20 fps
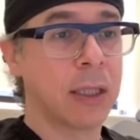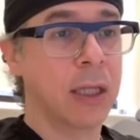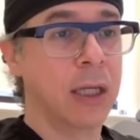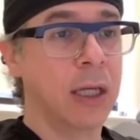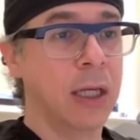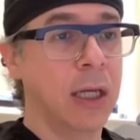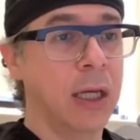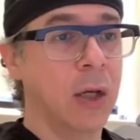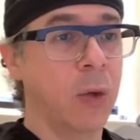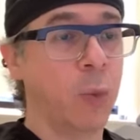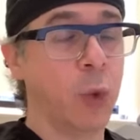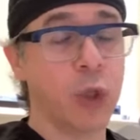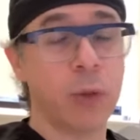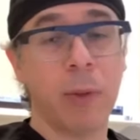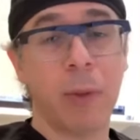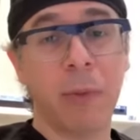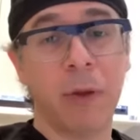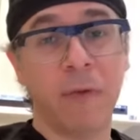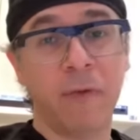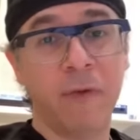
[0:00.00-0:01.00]
which may be
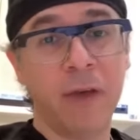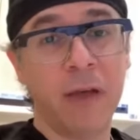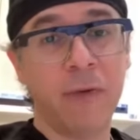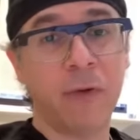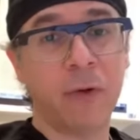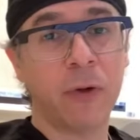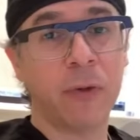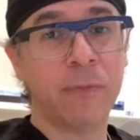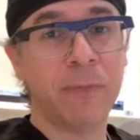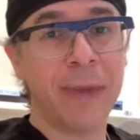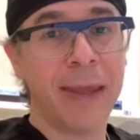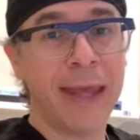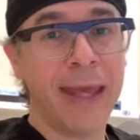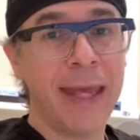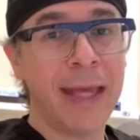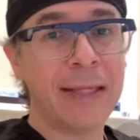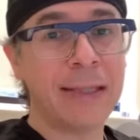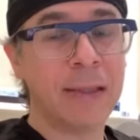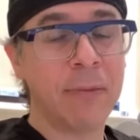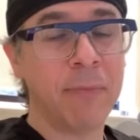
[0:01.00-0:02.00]
fever, aches and
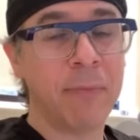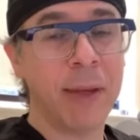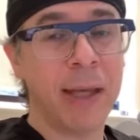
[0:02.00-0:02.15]
pains,